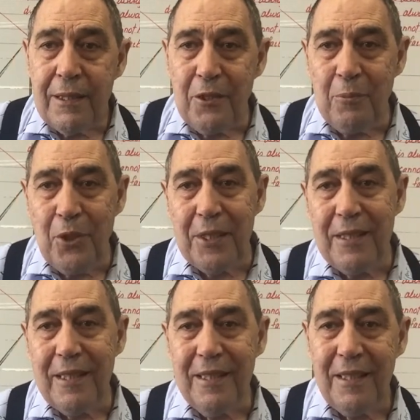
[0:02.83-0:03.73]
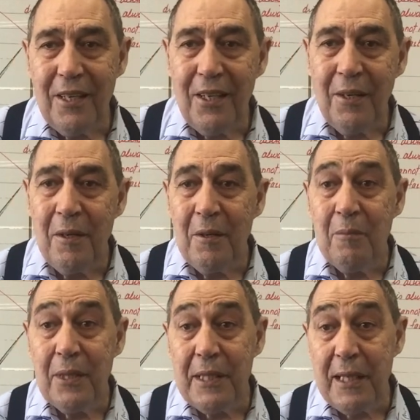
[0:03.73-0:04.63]
Good morning.
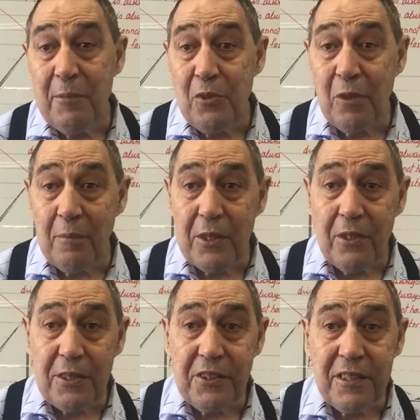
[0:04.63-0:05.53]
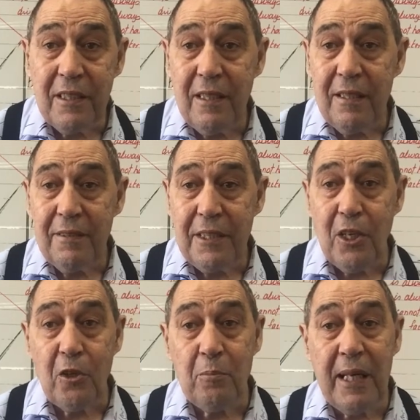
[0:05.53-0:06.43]
My name is Robert Ellis, the
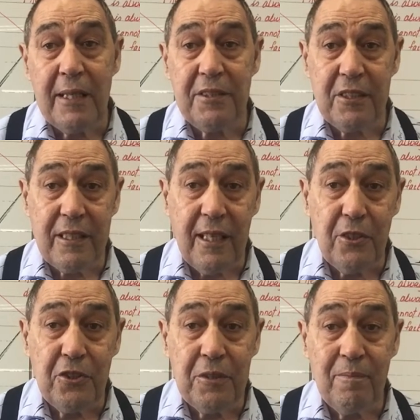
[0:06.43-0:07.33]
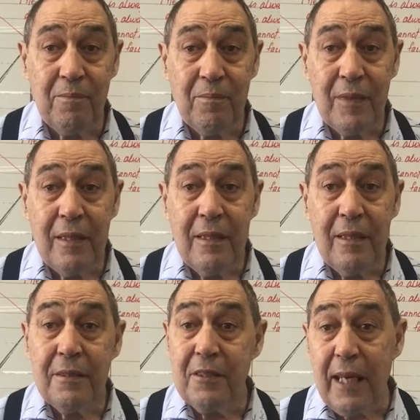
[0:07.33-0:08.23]
Old Master Coach.
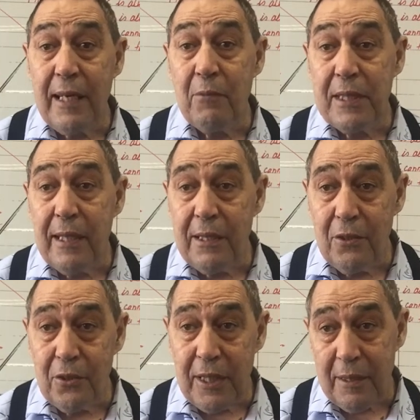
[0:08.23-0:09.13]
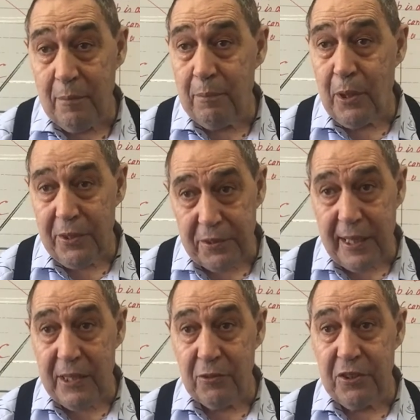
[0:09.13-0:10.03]
Today we're going to look at
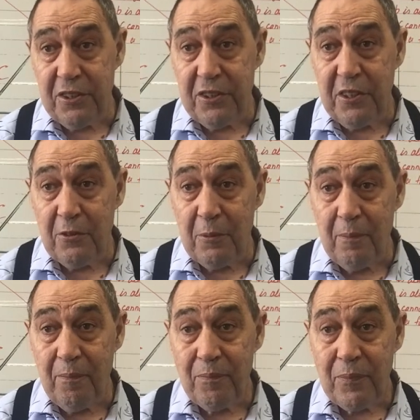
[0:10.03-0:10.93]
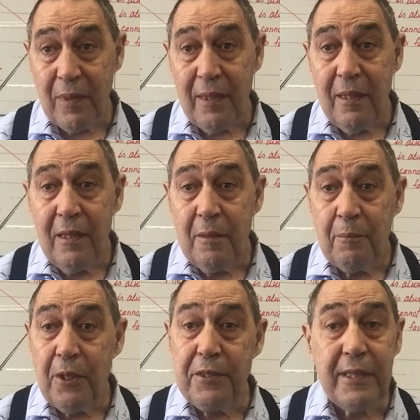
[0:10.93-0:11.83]
Pythagoras Theorem.
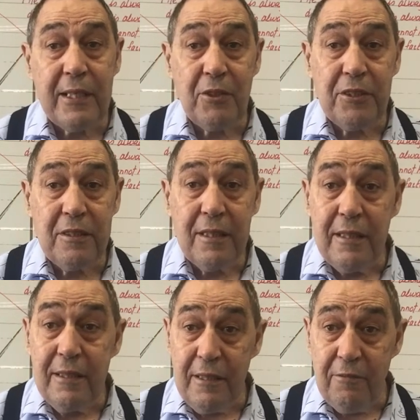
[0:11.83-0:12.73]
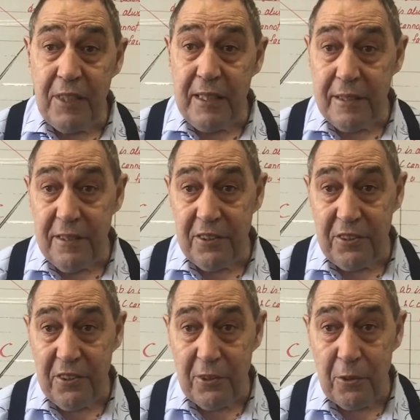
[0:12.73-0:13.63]
Pythagoras didn't invent this
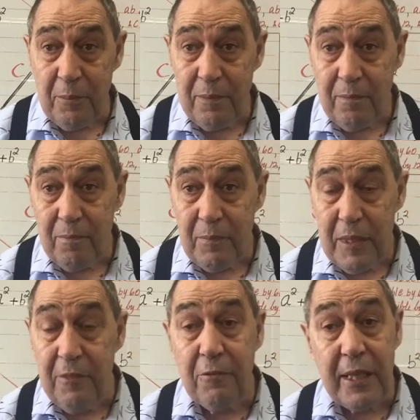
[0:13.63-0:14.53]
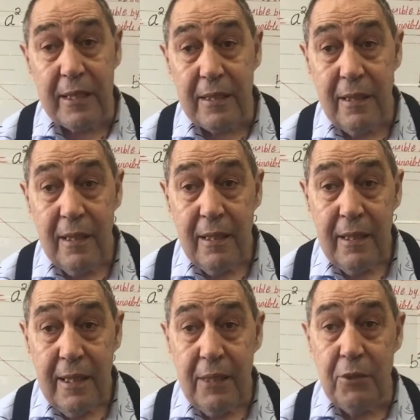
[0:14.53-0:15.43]
theorem. In fact,
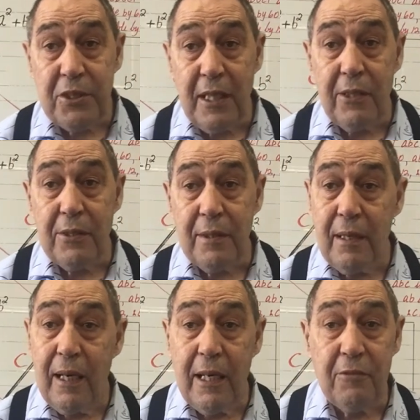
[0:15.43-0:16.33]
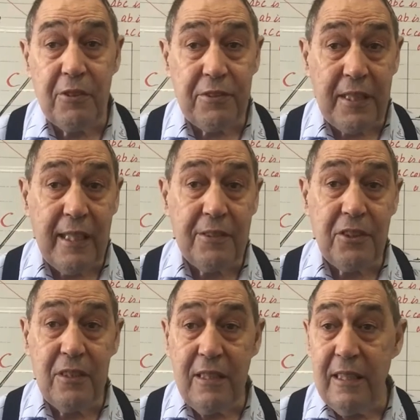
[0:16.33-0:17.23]
he was known over
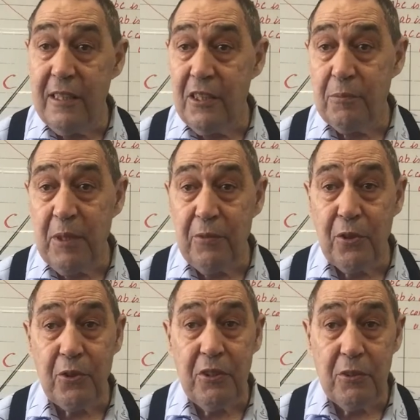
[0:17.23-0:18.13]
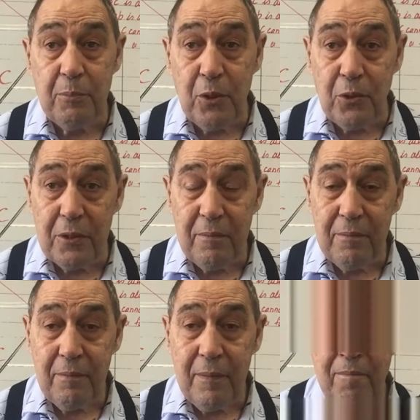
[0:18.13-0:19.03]
1,000 years before he was born.
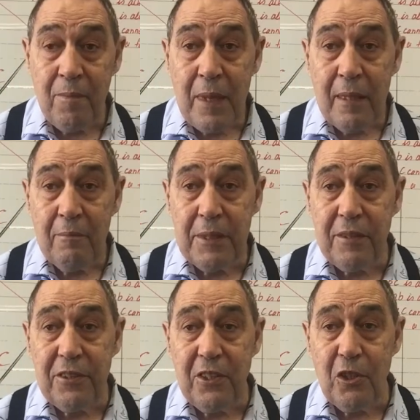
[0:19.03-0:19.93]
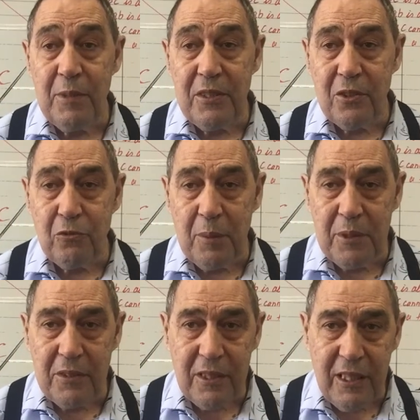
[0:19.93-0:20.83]
But the theorem is
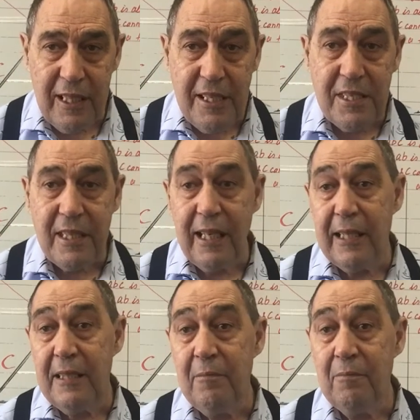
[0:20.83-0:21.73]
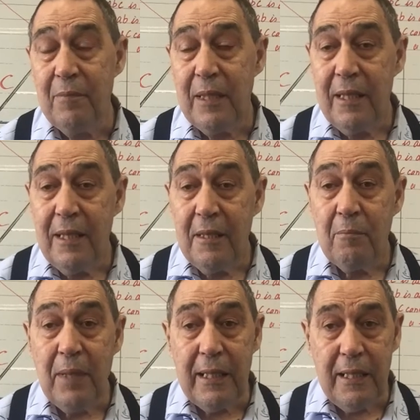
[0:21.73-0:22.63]
attributed to his name
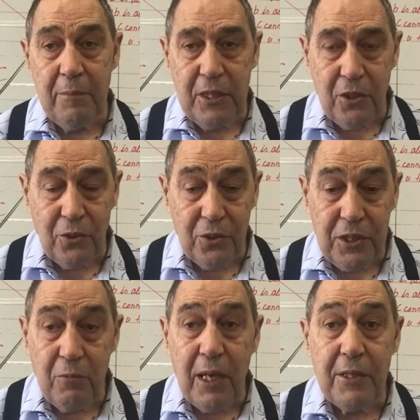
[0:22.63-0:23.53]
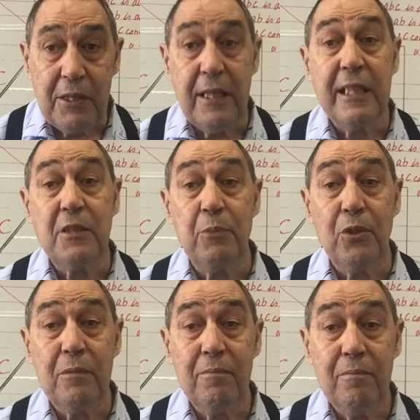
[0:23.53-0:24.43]
mainly because he wrote a
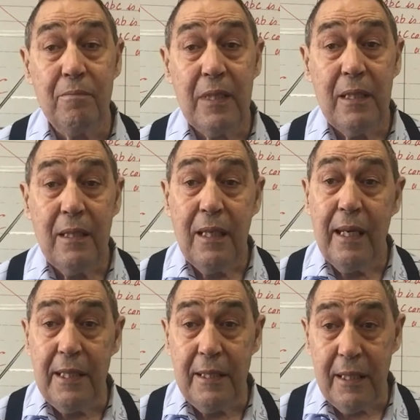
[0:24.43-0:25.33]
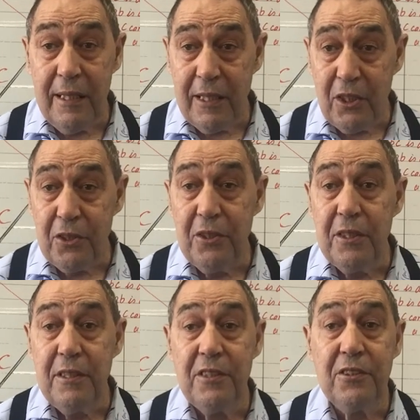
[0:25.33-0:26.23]
textbook and he
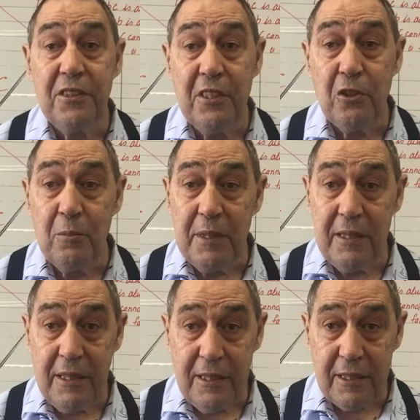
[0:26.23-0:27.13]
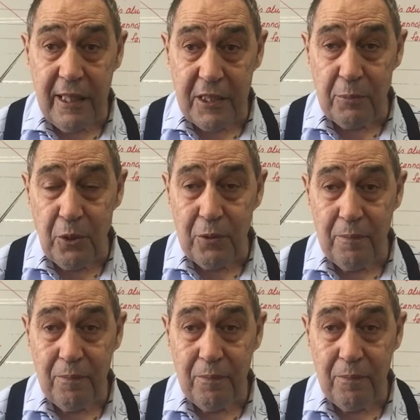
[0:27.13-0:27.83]
included this theorem in his textbook.